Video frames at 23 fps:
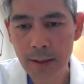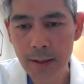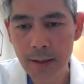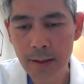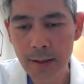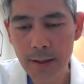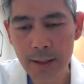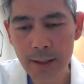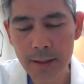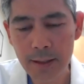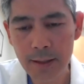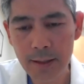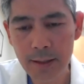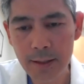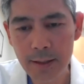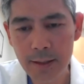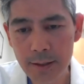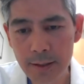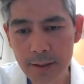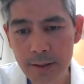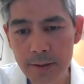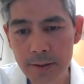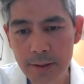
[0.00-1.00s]
uh, and it,
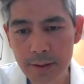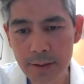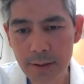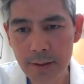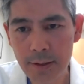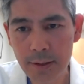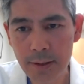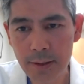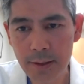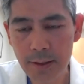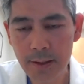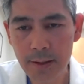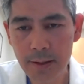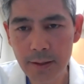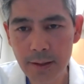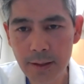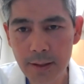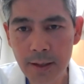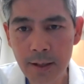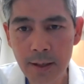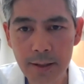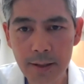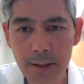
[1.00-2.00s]
it is the,
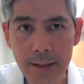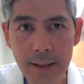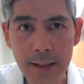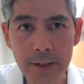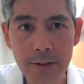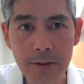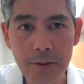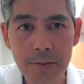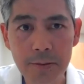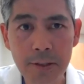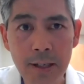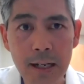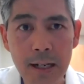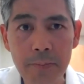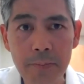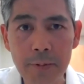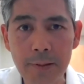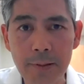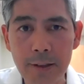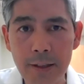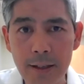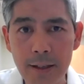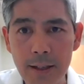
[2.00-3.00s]
the, cutting edge or top
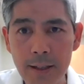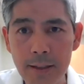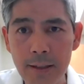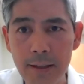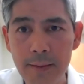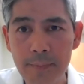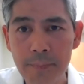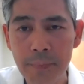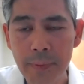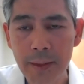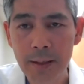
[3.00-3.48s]
of the line